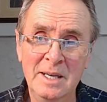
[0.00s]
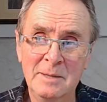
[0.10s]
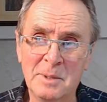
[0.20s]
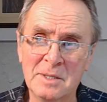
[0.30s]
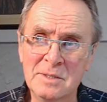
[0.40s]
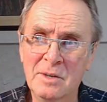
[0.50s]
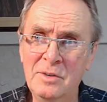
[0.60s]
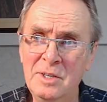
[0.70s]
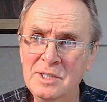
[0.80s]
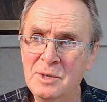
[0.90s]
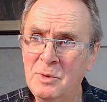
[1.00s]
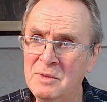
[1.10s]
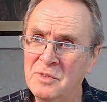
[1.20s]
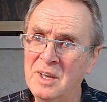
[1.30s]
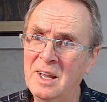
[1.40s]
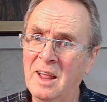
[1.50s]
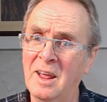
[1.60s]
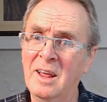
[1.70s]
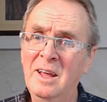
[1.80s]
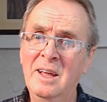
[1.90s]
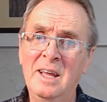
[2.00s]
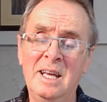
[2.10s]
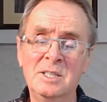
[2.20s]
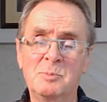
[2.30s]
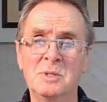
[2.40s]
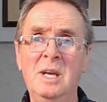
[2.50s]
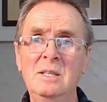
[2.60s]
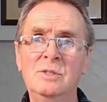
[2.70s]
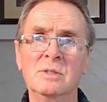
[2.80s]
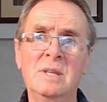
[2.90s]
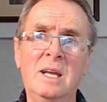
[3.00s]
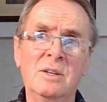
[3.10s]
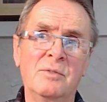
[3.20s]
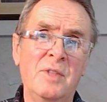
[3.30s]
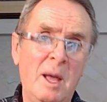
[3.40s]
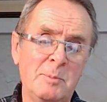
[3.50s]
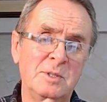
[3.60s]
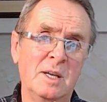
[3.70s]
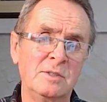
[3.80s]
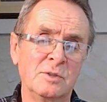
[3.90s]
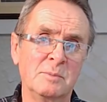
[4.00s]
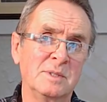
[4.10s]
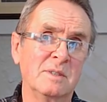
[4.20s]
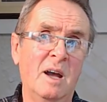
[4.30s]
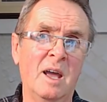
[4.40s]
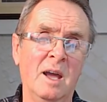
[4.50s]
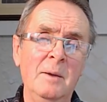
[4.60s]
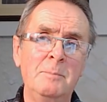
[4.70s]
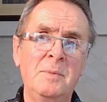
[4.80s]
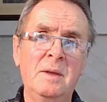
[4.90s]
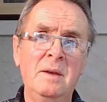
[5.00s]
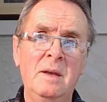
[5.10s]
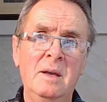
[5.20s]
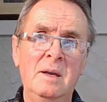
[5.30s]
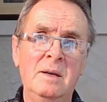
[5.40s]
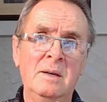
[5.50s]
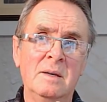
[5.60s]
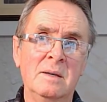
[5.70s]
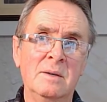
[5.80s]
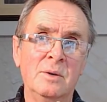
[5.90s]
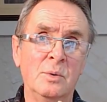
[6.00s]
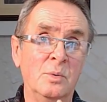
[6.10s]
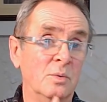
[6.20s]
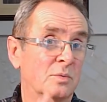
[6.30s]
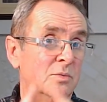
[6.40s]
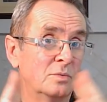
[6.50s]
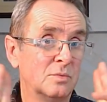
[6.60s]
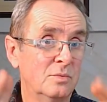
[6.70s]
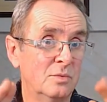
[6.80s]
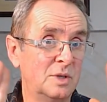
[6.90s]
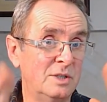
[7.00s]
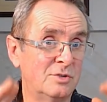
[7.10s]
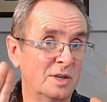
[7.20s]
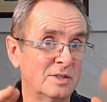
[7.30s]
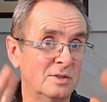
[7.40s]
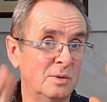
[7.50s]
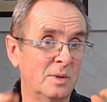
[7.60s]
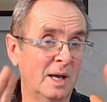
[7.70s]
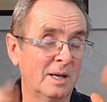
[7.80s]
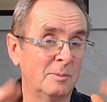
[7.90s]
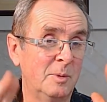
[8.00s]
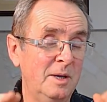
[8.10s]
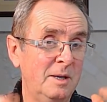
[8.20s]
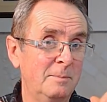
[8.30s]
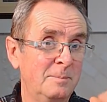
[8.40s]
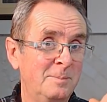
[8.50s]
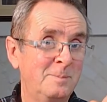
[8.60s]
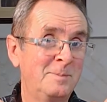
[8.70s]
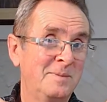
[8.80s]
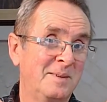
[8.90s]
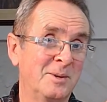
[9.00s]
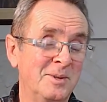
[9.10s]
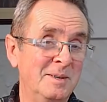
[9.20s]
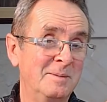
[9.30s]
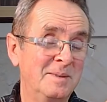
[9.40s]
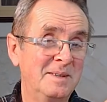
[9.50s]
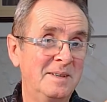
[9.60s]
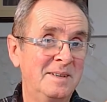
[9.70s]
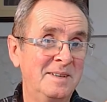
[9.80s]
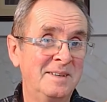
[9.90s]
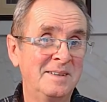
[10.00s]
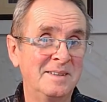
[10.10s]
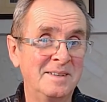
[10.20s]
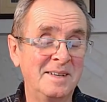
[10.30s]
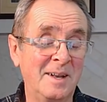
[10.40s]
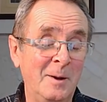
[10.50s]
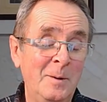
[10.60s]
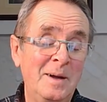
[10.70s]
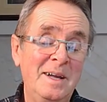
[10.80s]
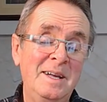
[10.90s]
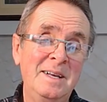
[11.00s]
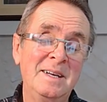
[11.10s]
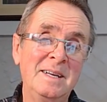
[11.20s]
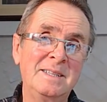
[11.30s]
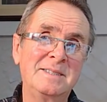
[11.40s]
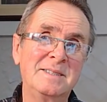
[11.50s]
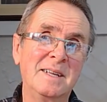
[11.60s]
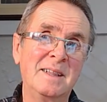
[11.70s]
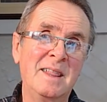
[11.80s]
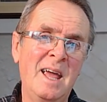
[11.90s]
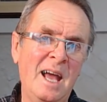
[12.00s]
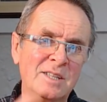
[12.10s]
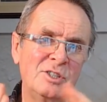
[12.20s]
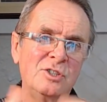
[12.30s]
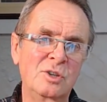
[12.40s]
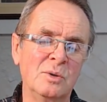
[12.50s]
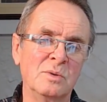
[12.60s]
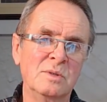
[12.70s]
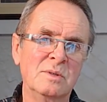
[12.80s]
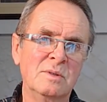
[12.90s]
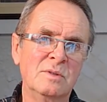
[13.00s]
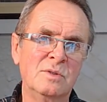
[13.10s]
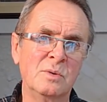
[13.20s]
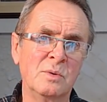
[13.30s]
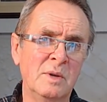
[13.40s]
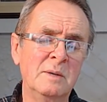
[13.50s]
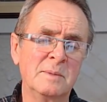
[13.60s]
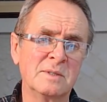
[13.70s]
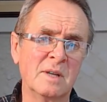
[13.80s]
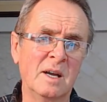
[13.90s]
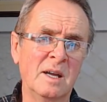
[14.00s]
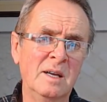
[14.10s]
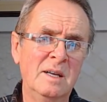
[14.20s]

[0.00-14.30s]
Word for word: Because not only is he revealing his potential date of their potential Messiah, who, interesting who that could be, couldn't it? You know, it's their attitude to the real Messiah.